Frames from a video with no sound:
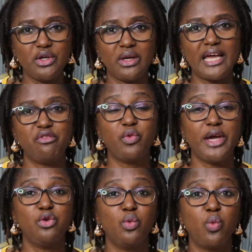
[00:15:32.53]
your life
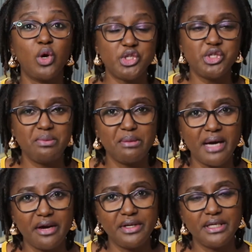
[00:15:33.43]
where you want to be
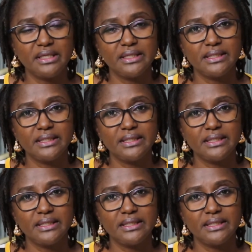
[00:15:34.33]
married